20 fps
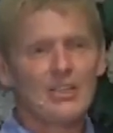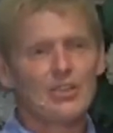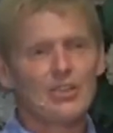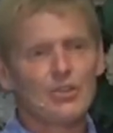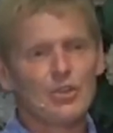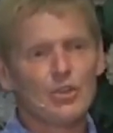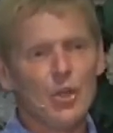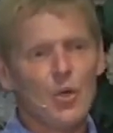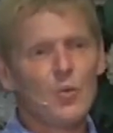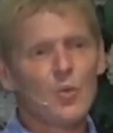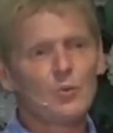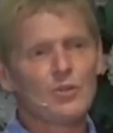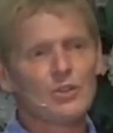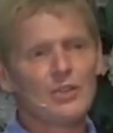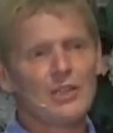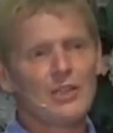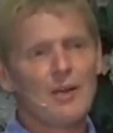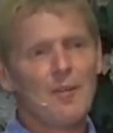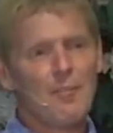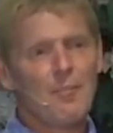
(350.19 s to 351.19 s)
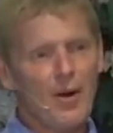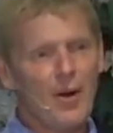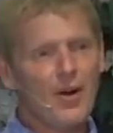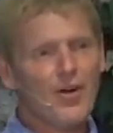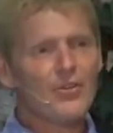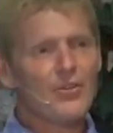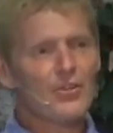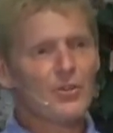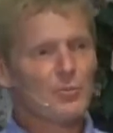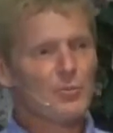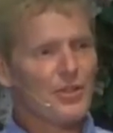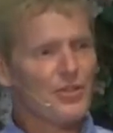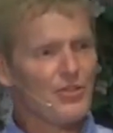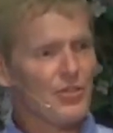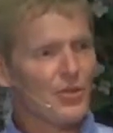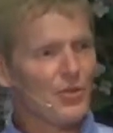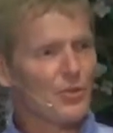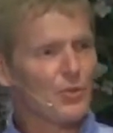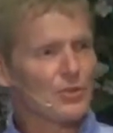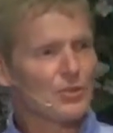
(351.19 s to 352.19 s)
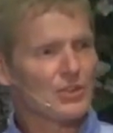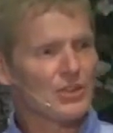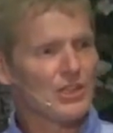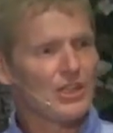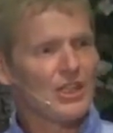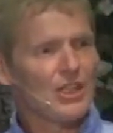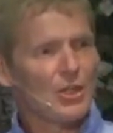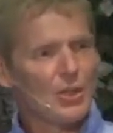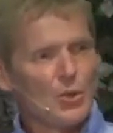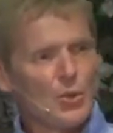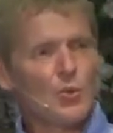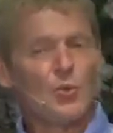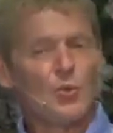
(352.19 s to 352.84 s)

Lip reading: don't partner with those who